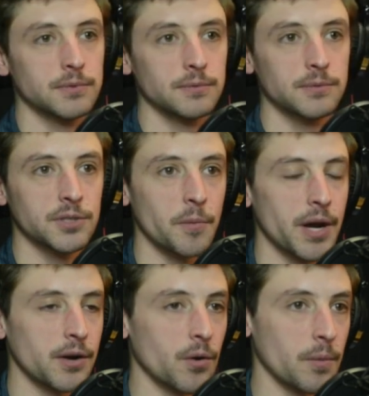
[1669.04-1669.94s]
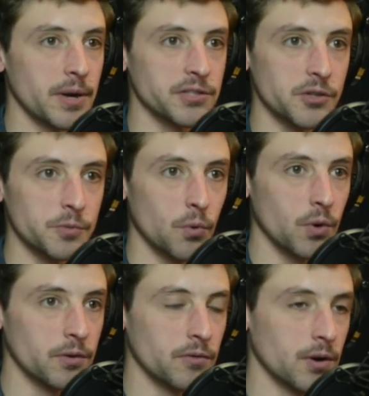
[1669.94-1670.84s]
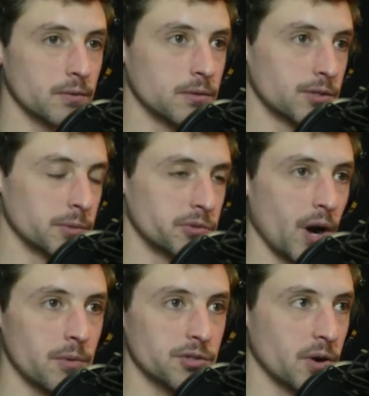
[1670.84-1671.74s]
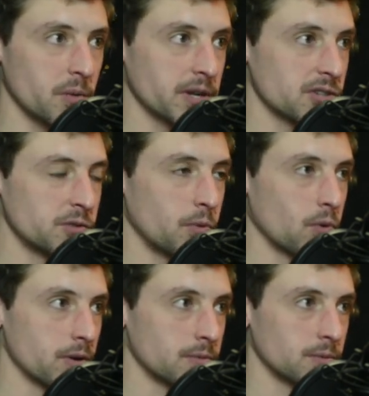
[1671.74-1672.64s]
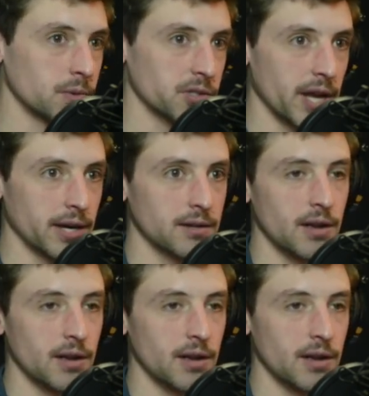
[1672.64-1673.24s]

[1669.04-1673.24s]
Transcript: somebody on our message board, one of our subscribers on our message board was like,